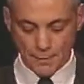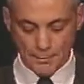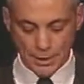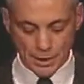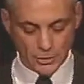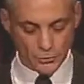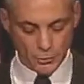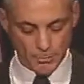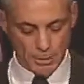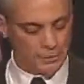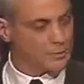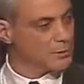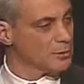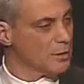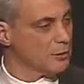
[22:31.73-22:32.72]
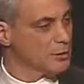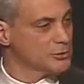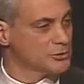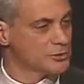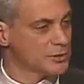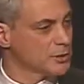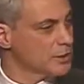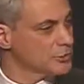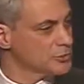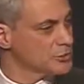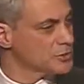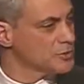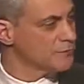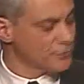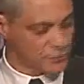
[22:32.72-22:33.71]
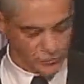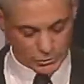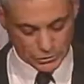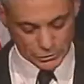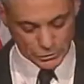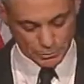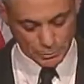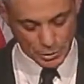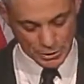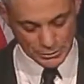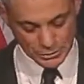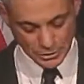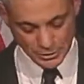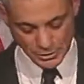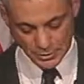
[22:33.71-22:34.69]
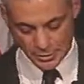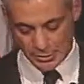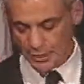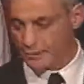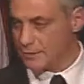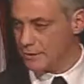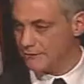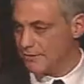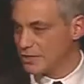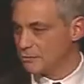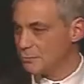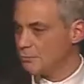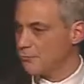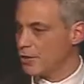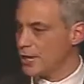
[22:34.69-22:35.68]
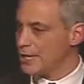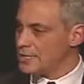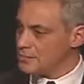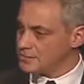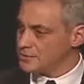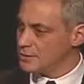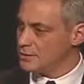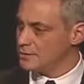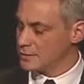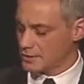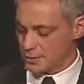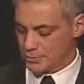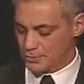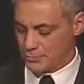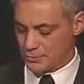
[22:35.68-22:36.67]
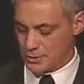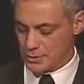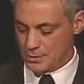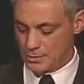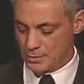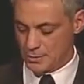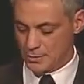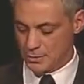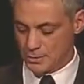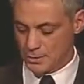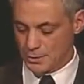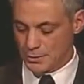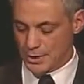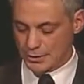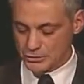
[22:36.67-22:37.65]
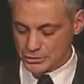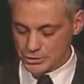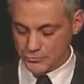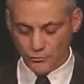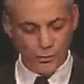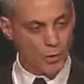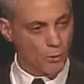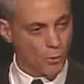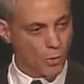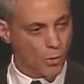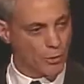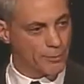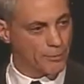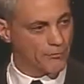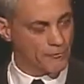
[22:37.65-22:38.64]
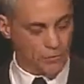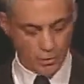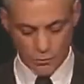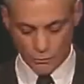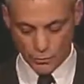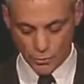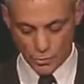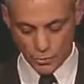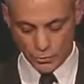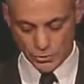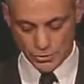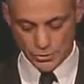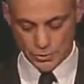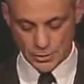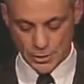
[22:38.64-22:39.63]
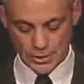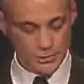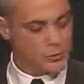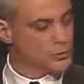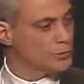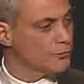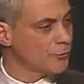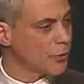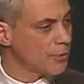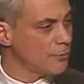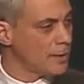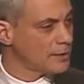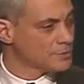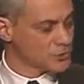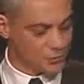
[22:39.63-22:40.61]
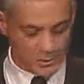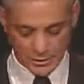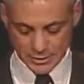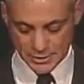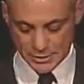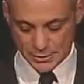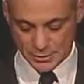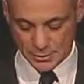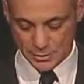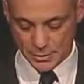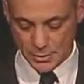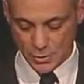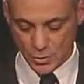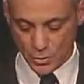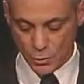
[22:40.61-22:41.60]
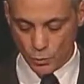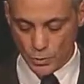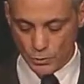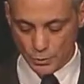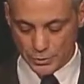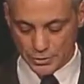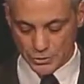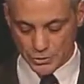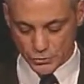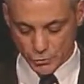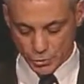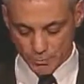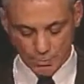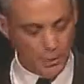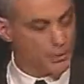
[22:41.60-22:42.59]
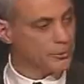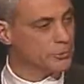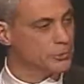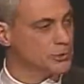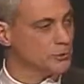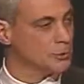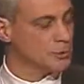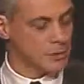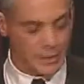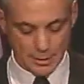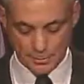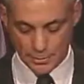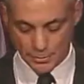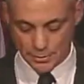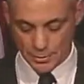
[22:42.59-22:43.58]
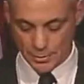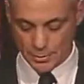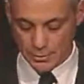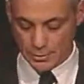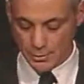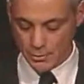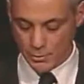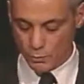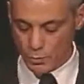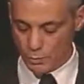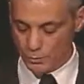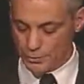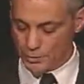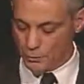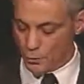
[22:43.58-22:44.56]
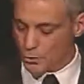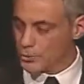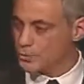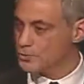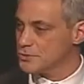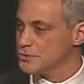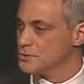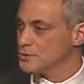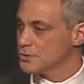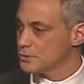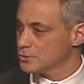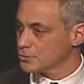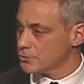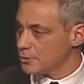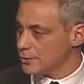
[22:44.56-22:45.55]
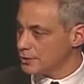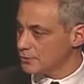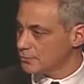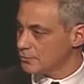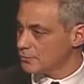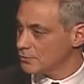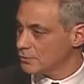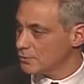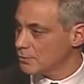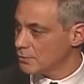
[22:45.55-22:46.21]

Because we're about to launch the largest infrastructure project and in any investment for any city in the country, not just for our water, but for our roads and soon for our mass transit, we will need strong partnership with labor. We will need workers in skilled trades.